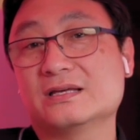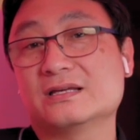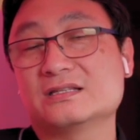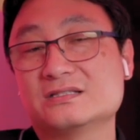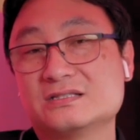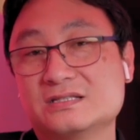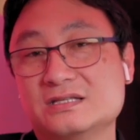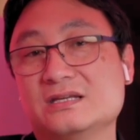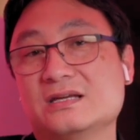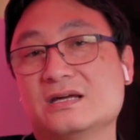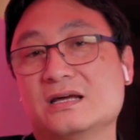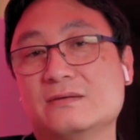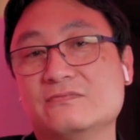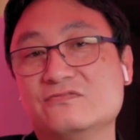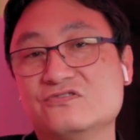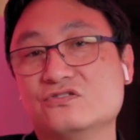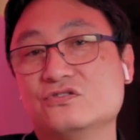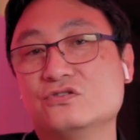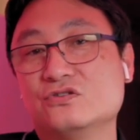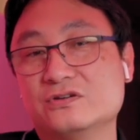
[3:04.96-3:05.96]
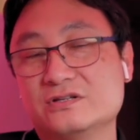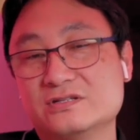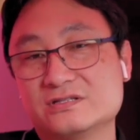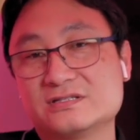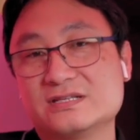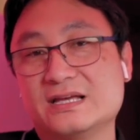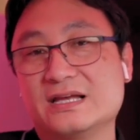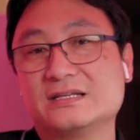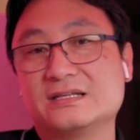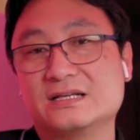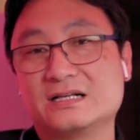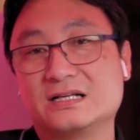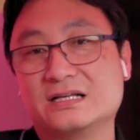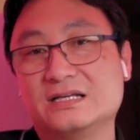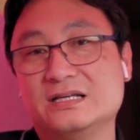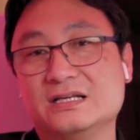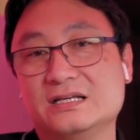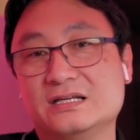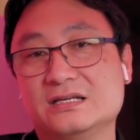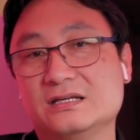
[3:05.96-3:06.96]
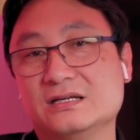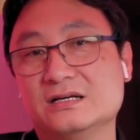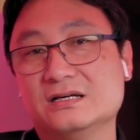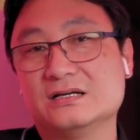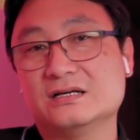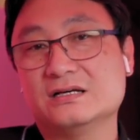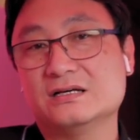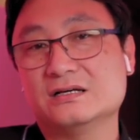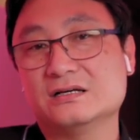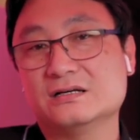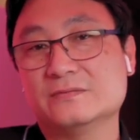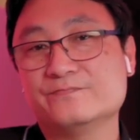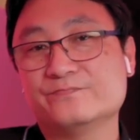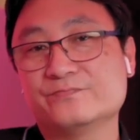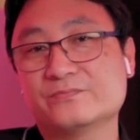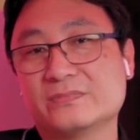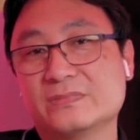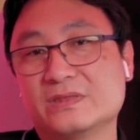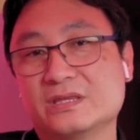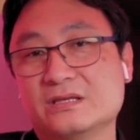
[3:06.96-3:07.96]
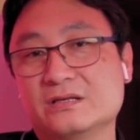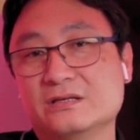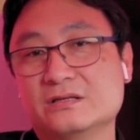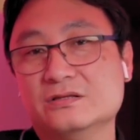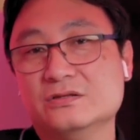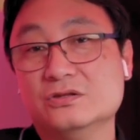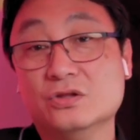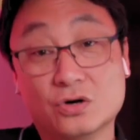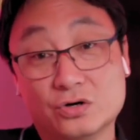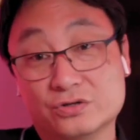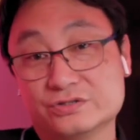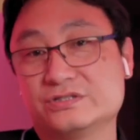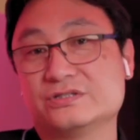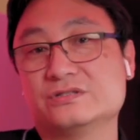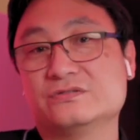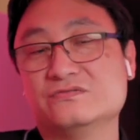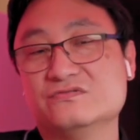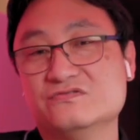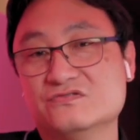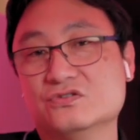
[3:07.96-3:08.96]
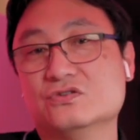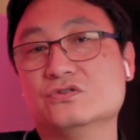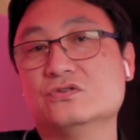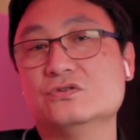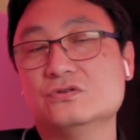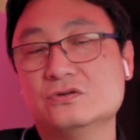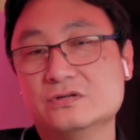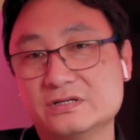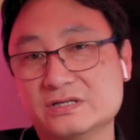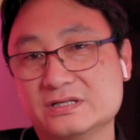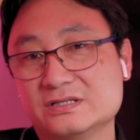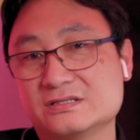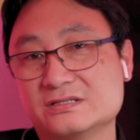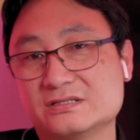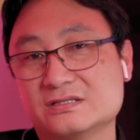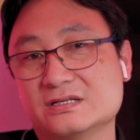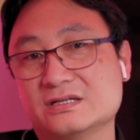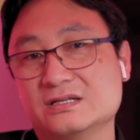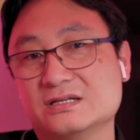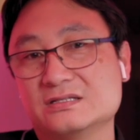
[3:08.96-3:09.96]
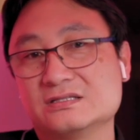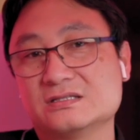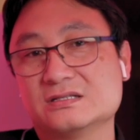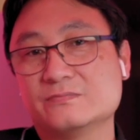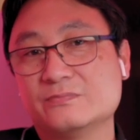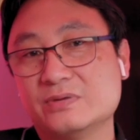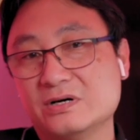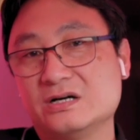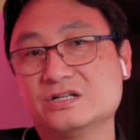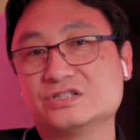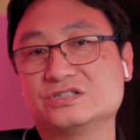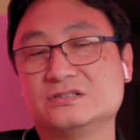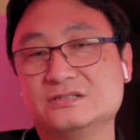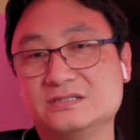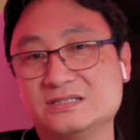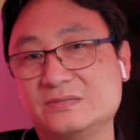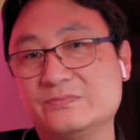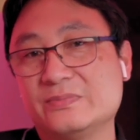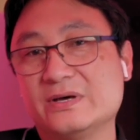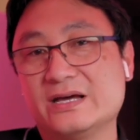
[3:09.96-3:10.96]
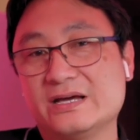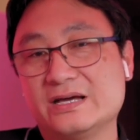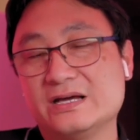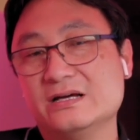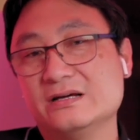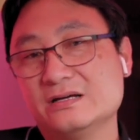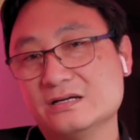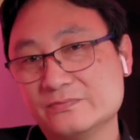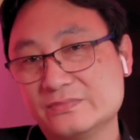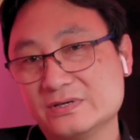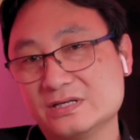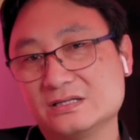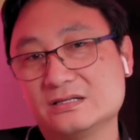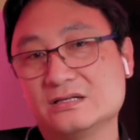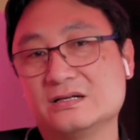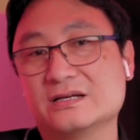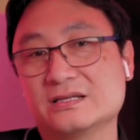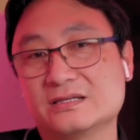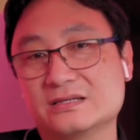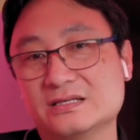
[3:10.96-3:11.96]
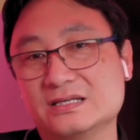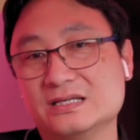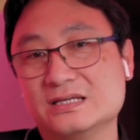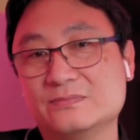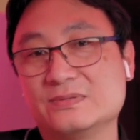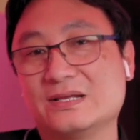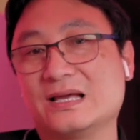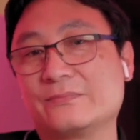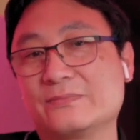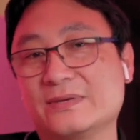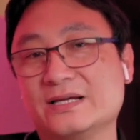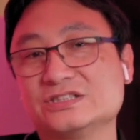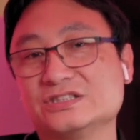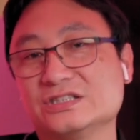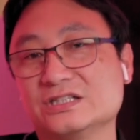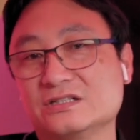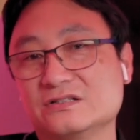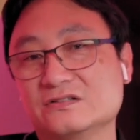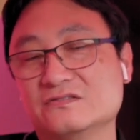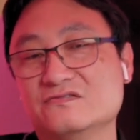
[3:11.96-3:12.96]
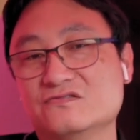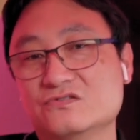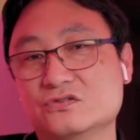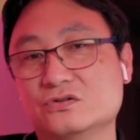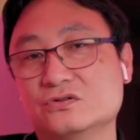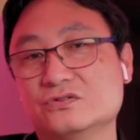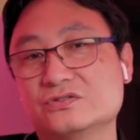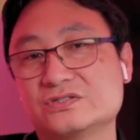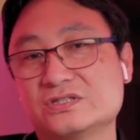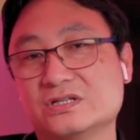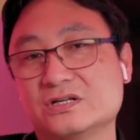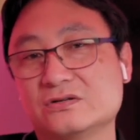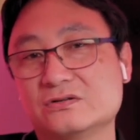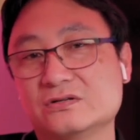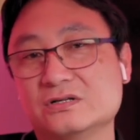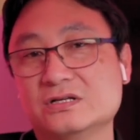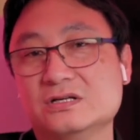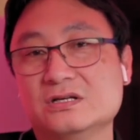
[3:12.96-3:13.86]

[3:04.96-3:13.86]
guess Zcam RAW is technically not RAW. It's a partial debayer, a bit like the Blackmagic RAW. So